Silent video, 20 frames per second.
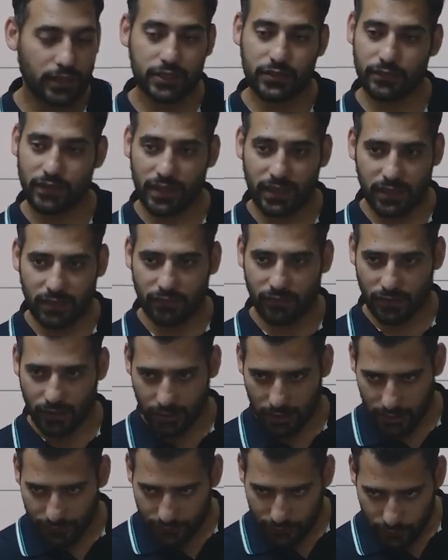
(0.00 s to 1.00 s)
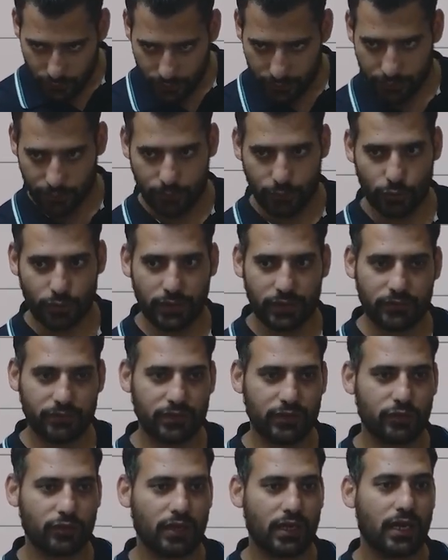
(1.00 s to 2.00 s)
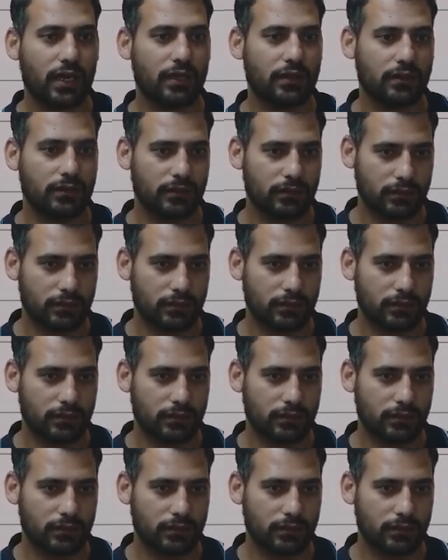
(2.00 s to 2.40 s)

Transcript: It's very difficult if you pull it with your hand,